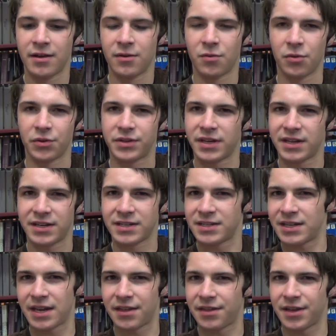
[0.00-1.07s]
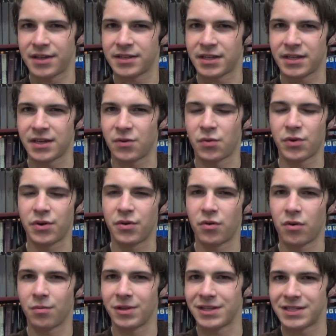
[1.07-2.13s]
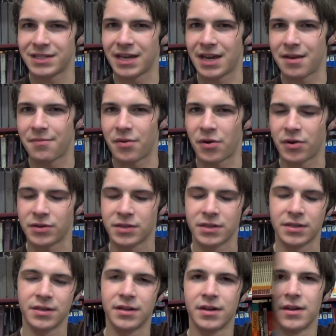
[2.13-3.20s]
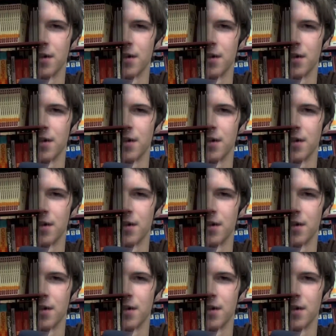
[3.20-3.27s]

will tend to say things that they wouldn't normally say in person.